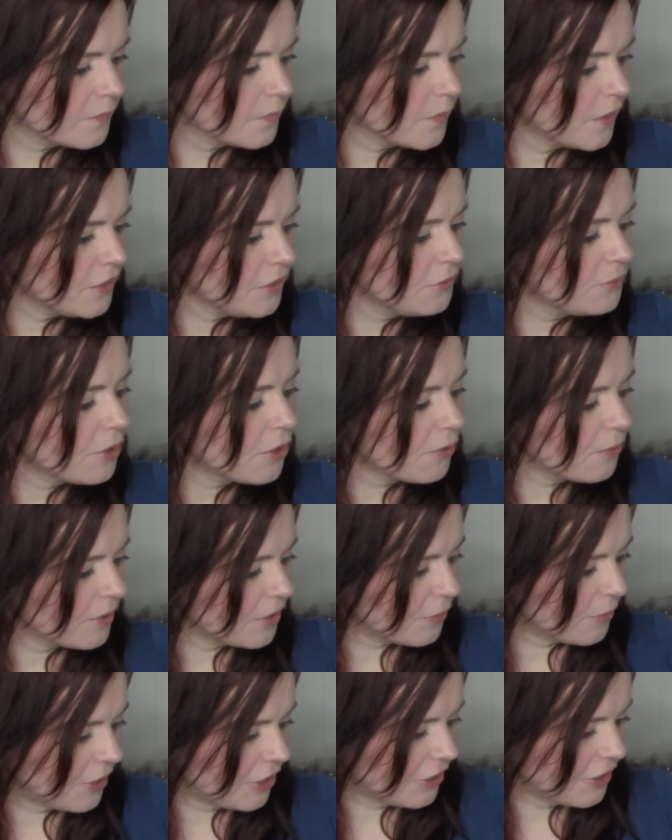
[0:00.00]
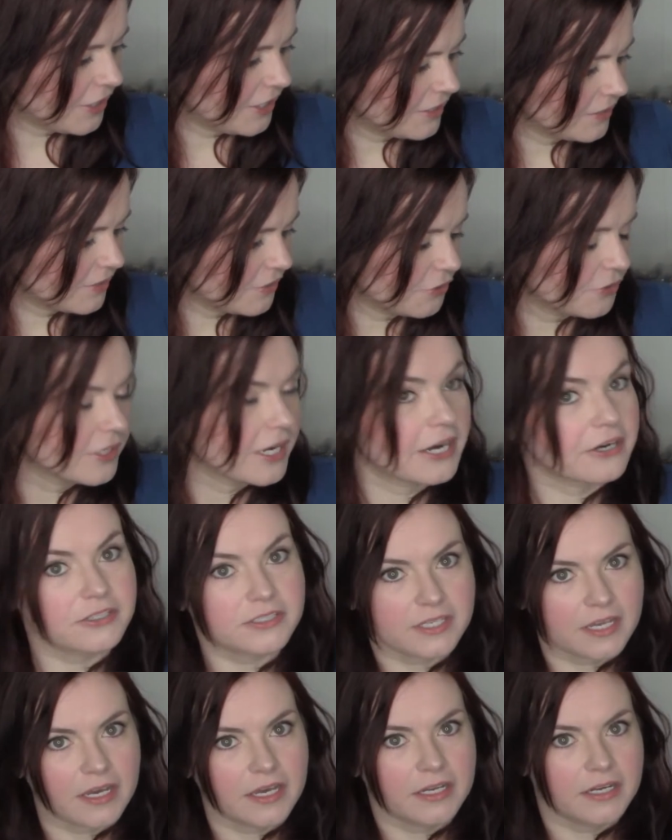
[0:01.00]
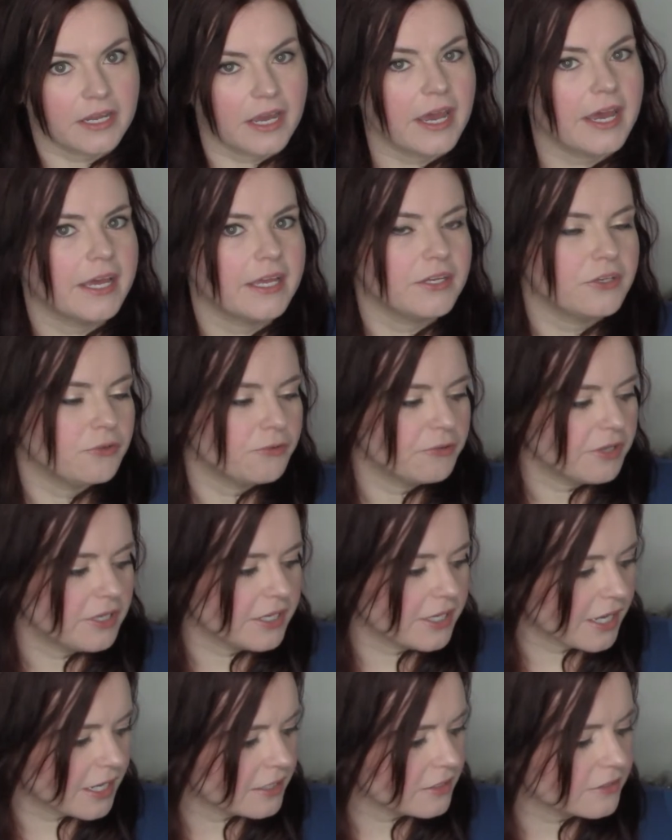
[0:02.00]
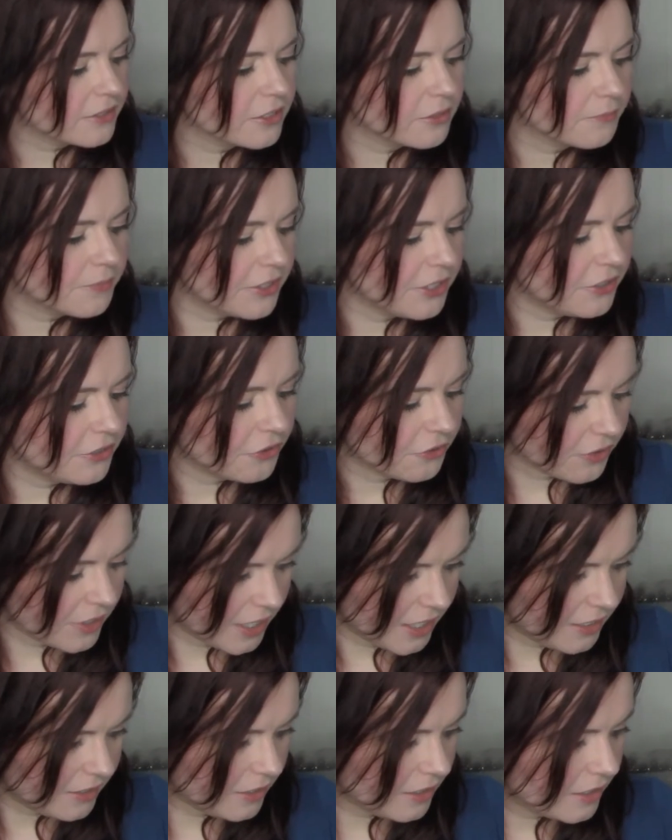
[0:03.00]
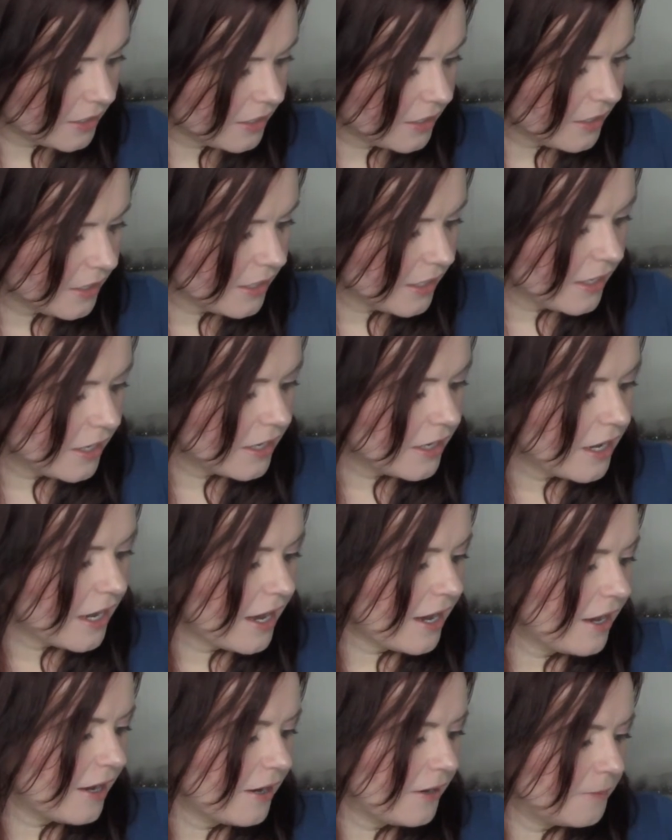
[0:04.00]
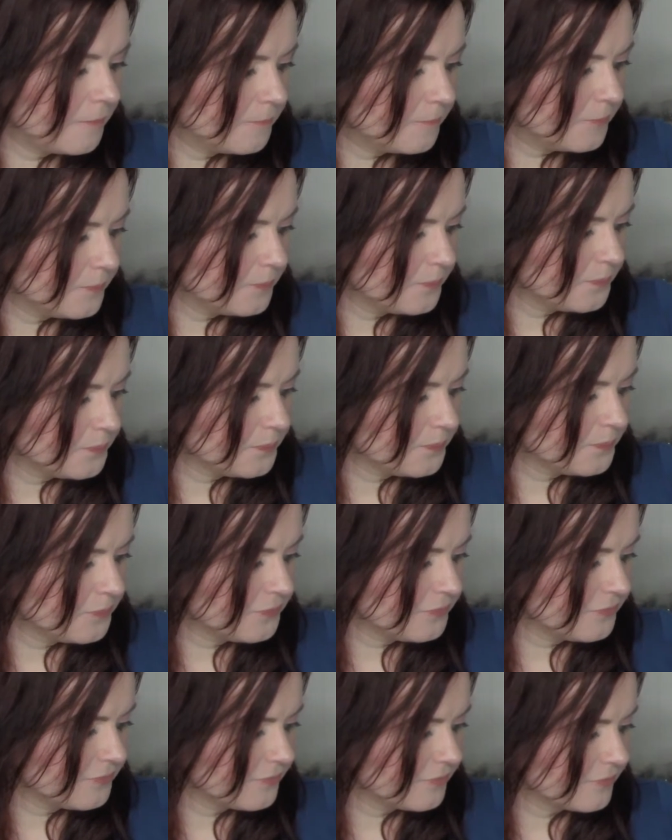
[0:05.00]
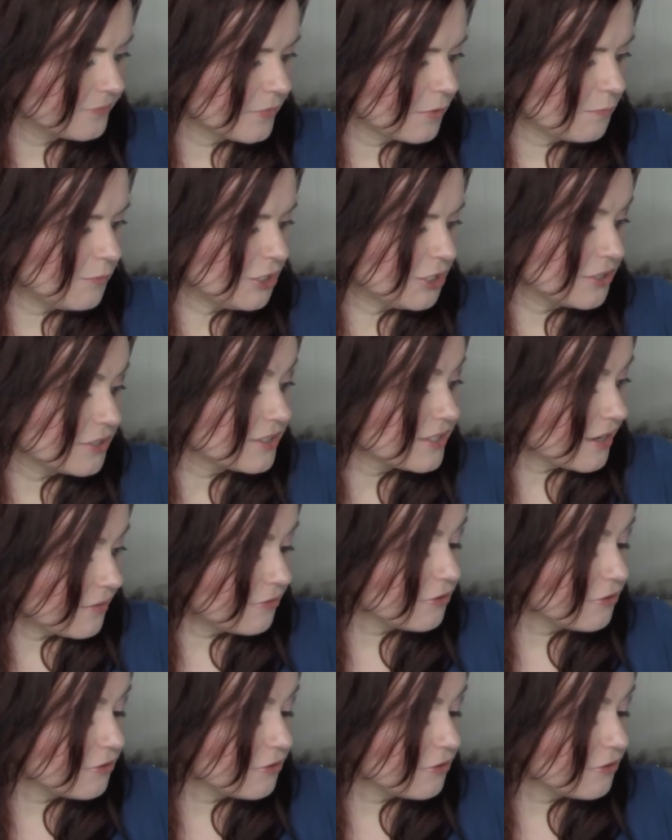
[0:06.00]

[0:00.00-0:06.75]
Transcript: you know, Aquarius, you're an air sign, and you can get a little bit in your head, um, which the Seven